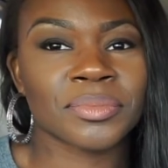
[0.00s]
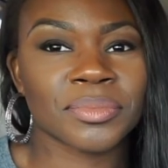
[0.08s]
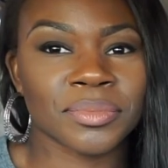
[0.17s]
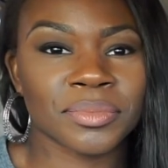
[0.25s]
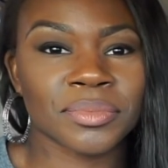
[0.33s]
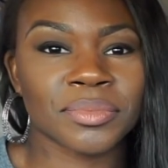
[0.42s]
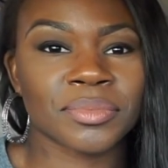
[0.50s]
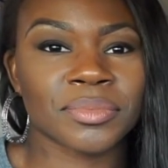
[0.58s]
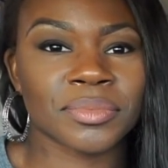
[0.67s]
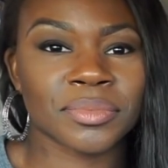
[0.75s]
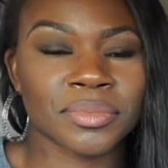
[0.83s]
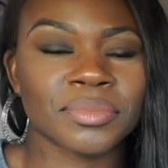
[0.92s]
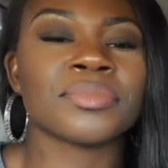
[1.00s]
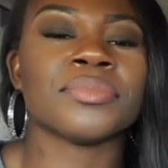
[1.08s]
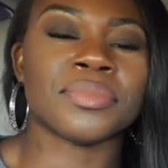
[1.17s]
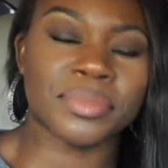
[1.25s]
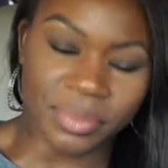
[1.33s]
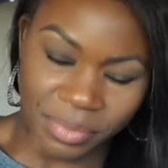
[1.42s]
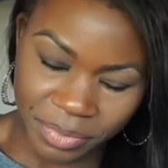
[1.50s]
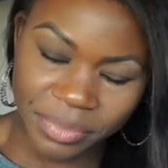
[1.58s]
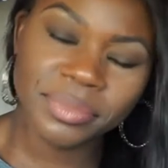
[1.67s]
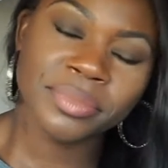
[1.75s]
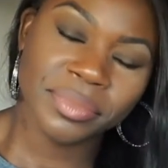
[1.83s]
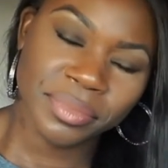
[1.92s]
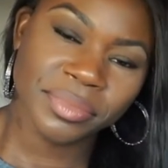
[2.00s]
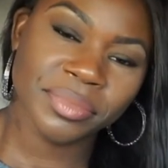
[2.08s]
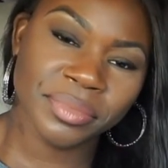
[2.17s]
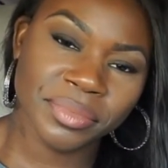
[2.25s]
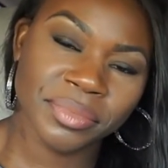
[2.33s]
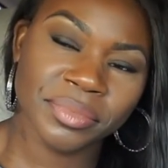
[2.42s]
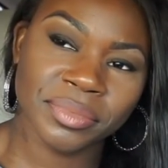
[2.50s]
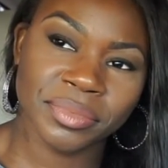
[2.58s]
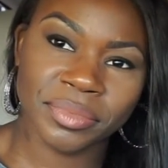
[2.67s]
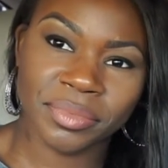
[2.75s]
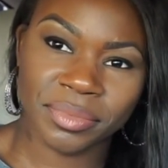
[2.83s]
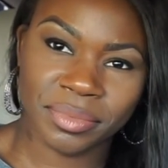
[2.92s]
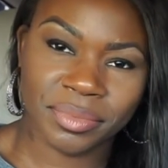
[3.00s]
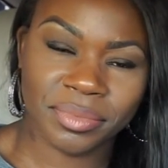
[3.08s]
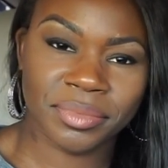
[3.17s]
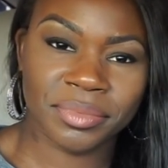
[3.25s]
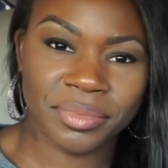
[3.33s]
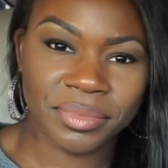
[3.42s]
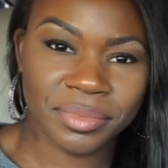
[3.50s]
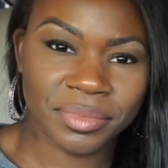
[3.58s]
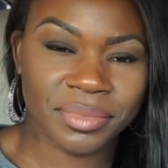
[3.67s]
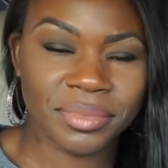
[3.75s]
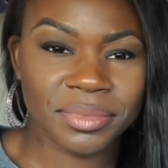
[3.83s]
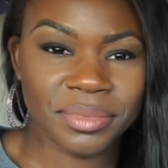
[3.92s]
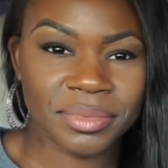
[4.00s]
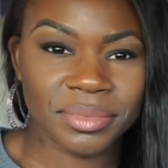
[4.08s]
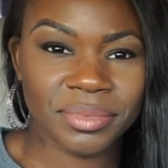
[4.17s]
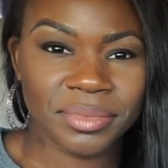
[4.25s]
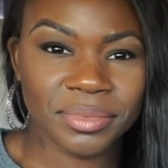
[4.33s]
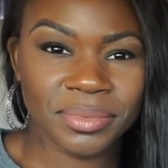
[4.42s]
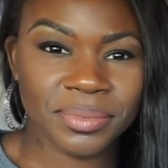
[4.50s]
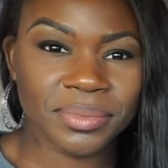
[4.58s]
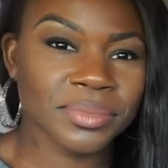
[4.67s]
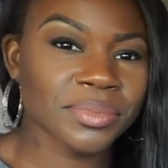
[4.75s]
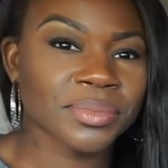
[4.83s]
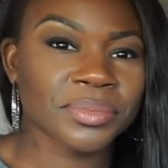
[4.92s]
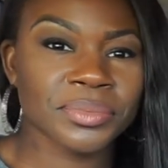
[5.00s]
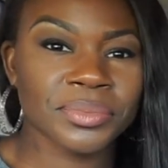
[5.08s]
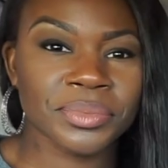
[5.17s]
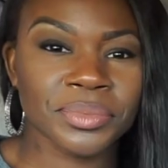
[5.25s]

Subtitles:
This person isn't speaking.